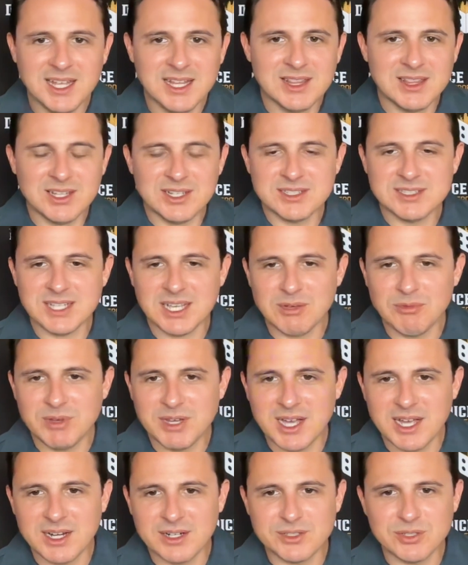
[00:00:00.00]
Looks like we
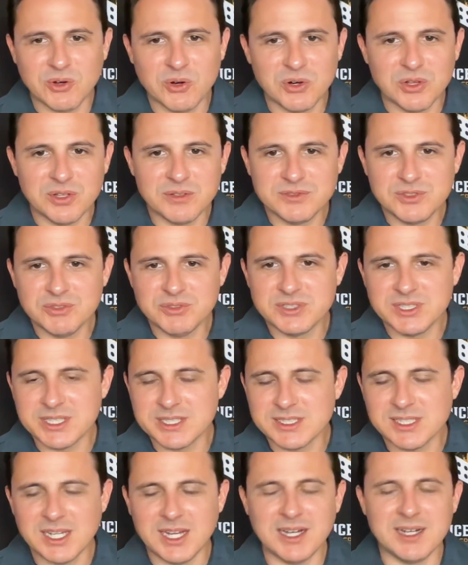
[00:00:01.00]
got a total of
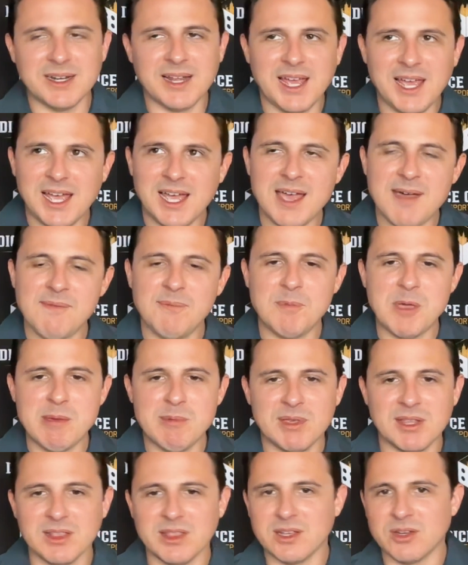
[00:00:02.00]
216.5.
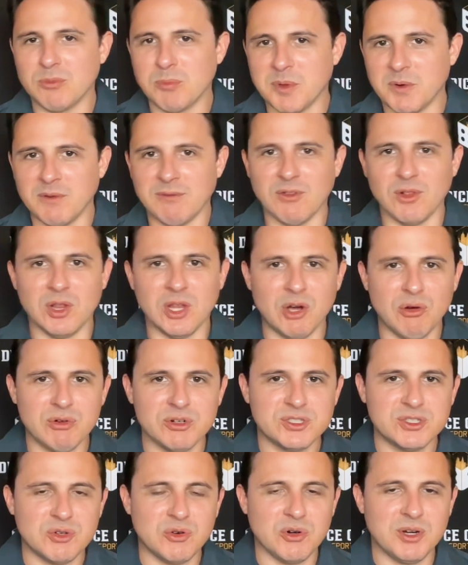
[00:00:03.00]
Maybe a little bit of a lower
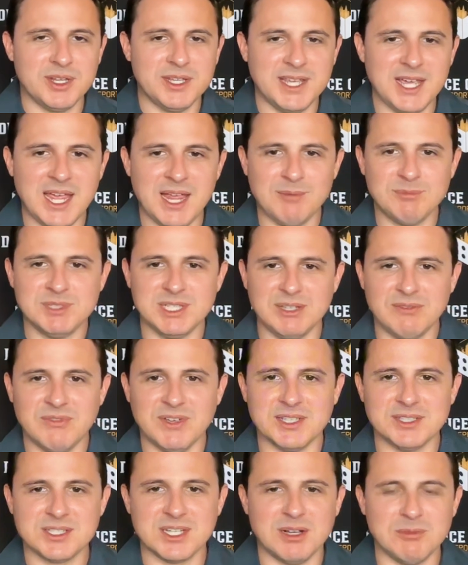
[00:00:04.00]
scoring game.
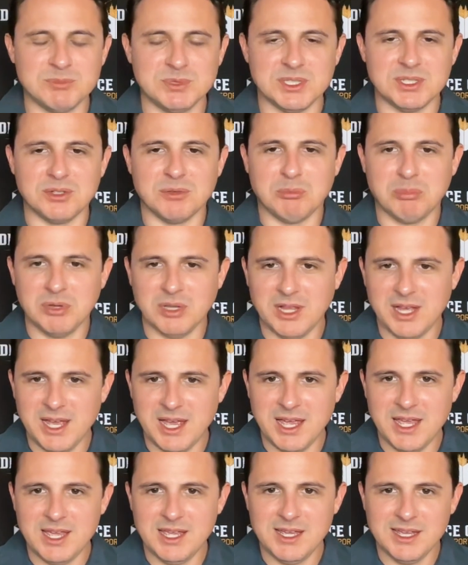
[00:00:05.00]
Defense comes into
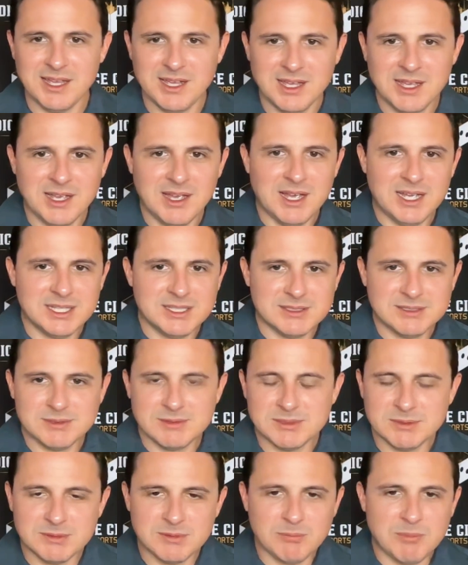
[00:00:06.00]
play.
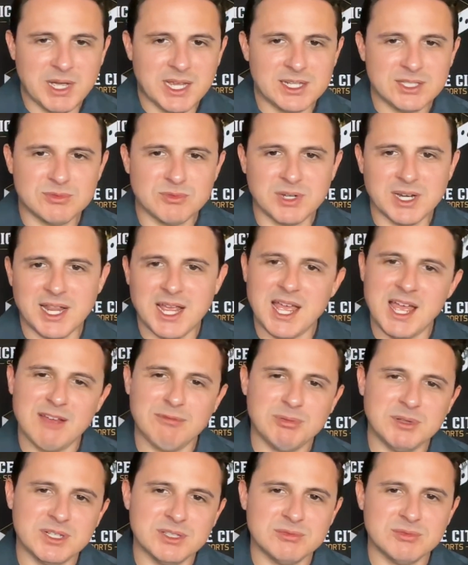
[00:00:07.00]

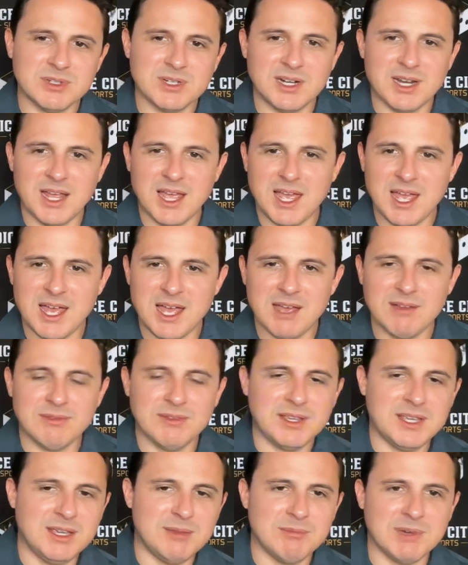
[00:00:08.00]
-1.5 +1.5.
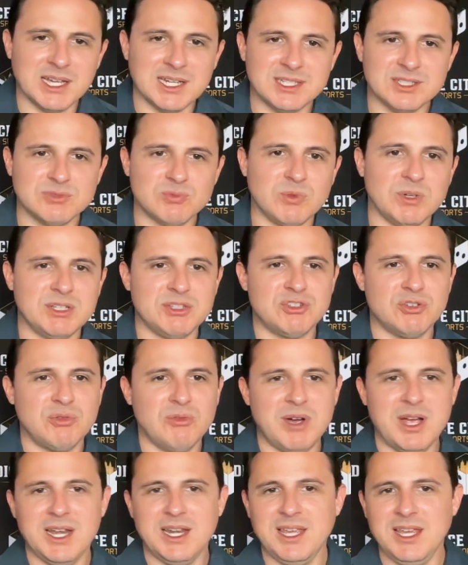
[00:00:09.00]
Heat
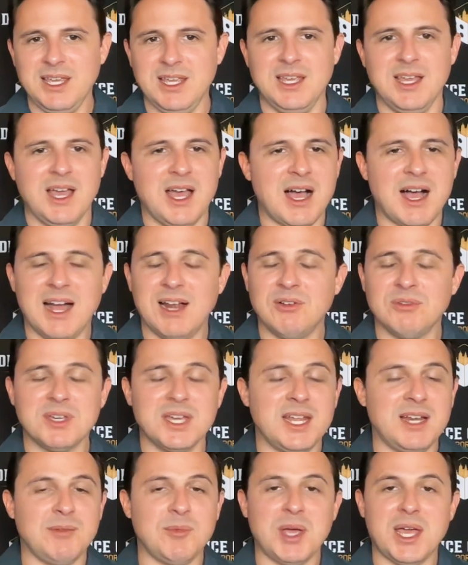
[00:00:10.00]
-120. I don't
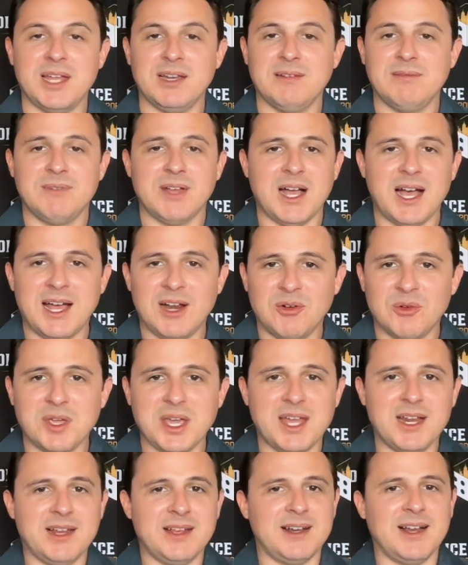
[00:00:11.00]
get it, man. I don't
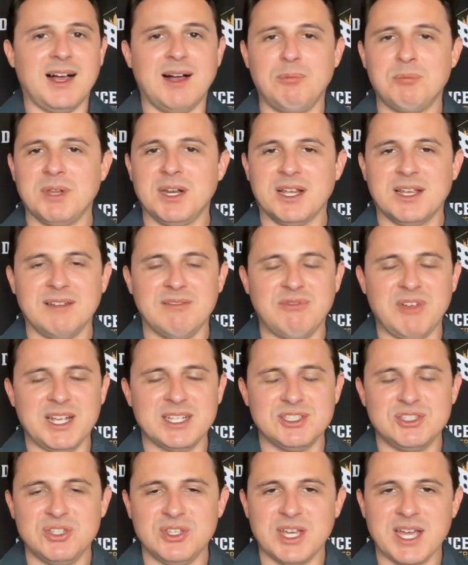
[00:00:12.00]
get it. I'm going to
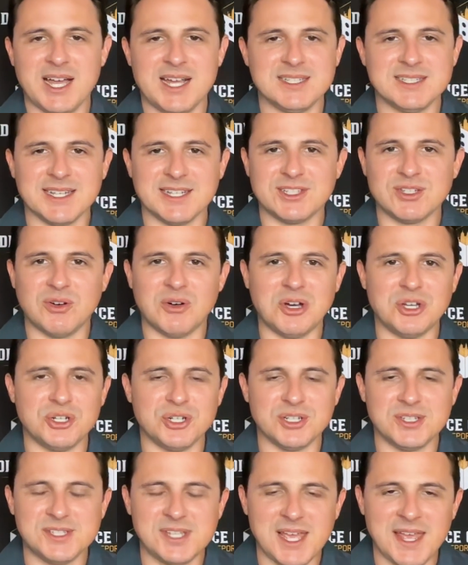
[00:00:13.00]
confess to you guys, I don't
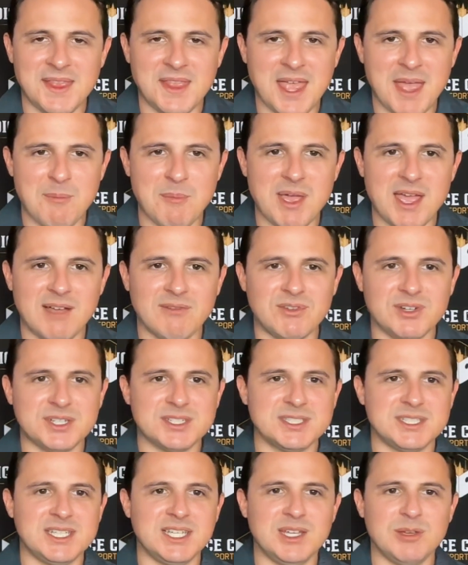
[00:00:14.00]
understand that
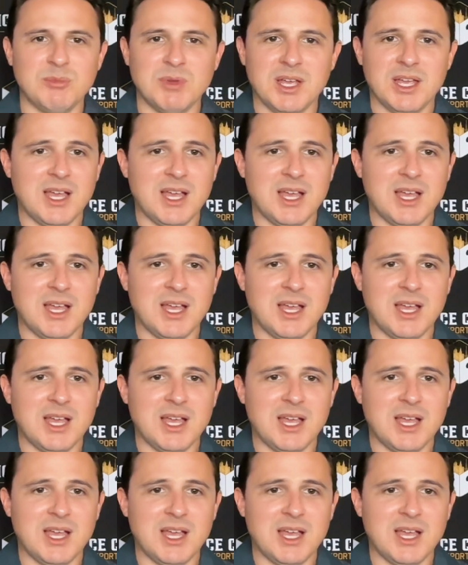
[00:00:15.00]
Mavericks team.